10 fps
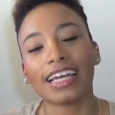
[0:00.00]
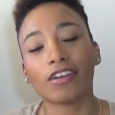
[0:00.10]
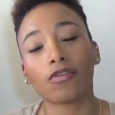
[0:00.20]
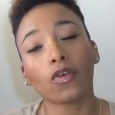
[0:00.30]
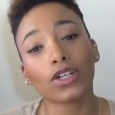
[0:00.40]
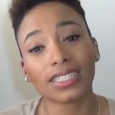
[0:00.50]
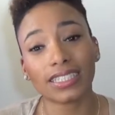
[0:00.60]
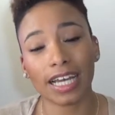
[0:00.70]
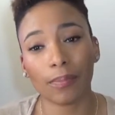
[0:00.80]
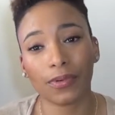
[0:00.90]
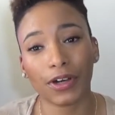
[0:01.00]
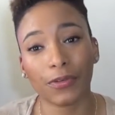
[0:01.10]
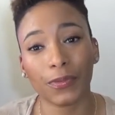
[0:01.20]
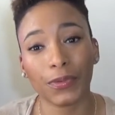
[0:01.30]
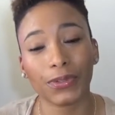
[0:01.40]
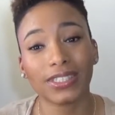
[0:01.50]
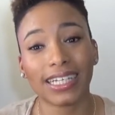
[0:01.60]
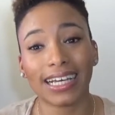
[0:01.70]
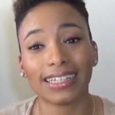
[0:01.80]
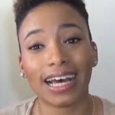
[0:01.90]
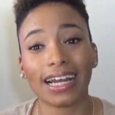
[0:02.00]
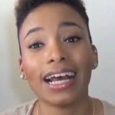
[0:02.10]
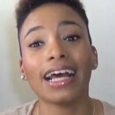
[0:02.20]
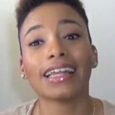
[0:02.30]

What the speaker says: enforce the tampering rule, saying that